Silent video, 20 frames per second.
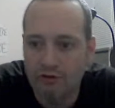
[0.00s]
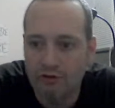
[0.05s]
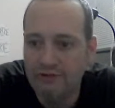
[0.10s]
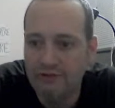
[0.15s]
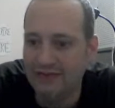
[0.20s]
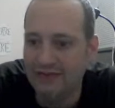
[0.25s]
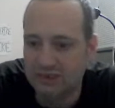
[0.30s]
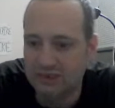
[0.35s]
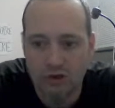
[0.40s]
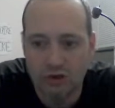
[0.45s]

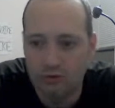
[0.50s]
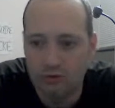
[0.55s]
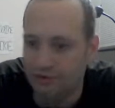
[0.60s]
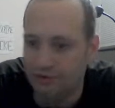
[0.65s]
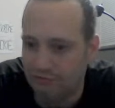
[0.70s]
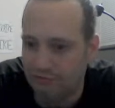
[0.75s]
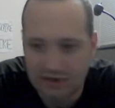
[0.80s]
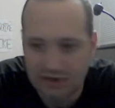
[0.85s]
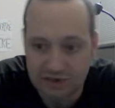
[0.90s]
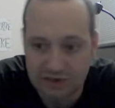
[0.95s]
That's the only
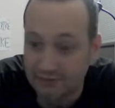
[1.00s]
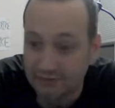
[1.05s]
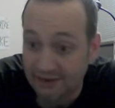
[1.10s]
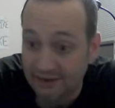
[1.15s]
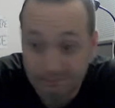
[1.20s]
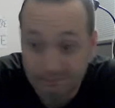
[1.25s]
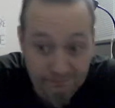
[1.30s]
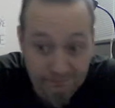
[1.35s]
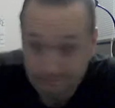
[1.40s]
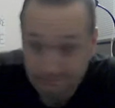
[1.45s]
reason, man.
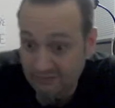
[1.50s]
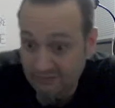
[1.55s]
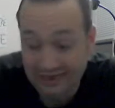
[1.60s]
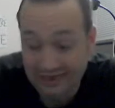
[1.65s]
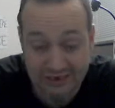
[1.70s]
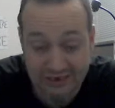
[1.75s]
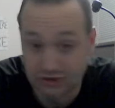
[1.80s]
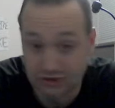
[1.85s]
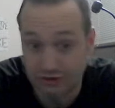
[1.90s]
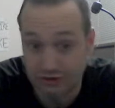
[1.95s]

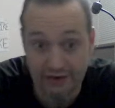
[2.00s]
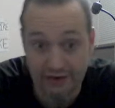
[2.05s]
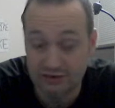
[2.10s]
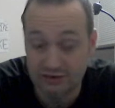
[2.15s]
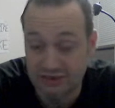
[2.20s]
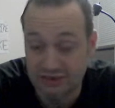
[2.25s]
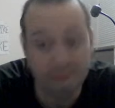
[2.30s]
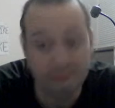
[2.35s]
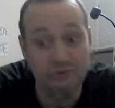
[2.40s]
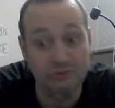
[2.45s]
It's straight,
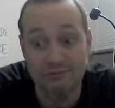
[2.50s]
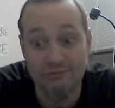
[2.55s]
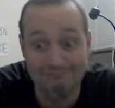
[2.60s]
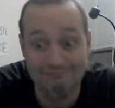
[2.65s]
simple.